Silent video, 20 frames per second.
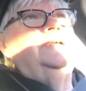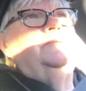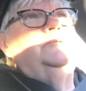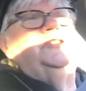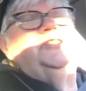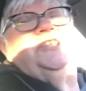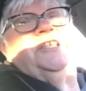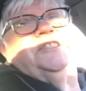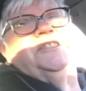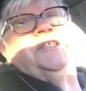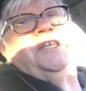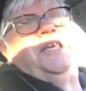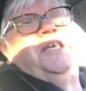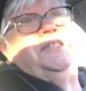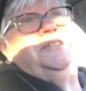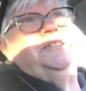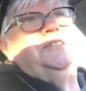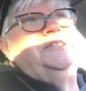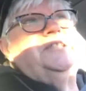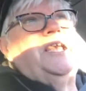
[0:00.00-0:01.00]
With six
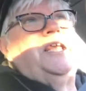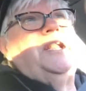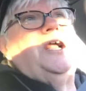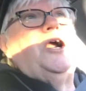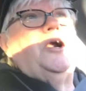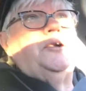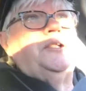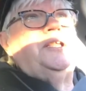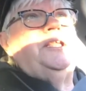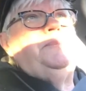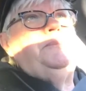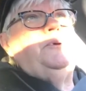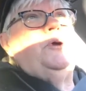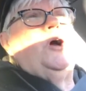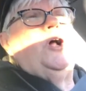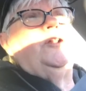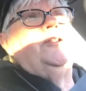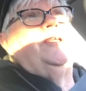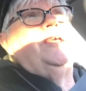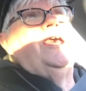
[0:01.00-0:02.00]
kids, it's kind of hard to keep you
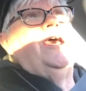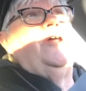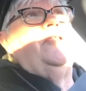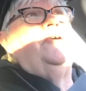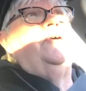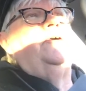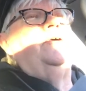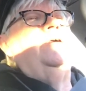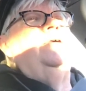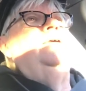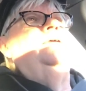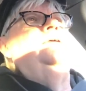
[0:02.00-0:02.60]
all together.